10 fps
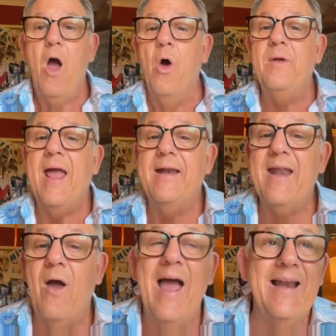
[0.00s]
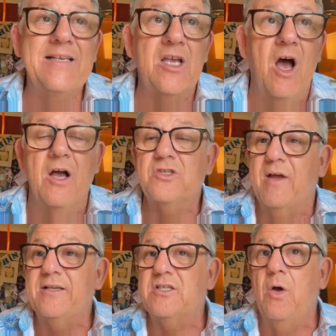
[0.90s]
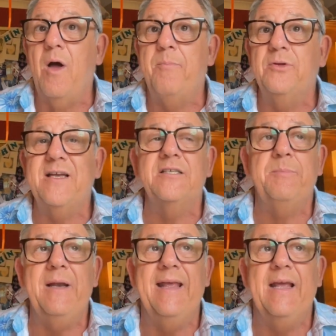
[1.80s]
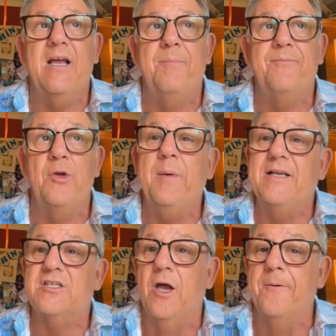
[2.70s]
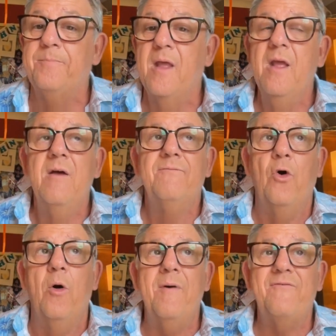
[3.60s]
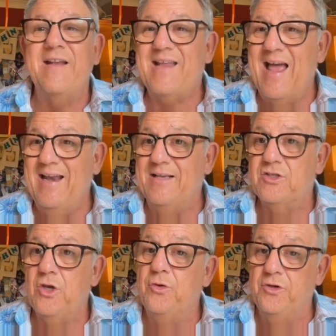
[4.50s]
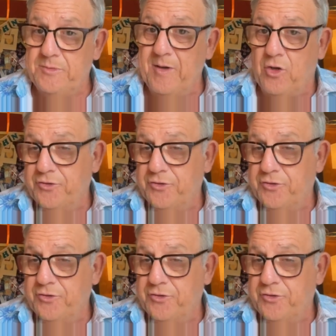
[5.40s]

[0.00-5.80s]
Oh yeah, now Alice Hart, right? So I put out a plea a few weeks ago for my friend Alice, who used to be a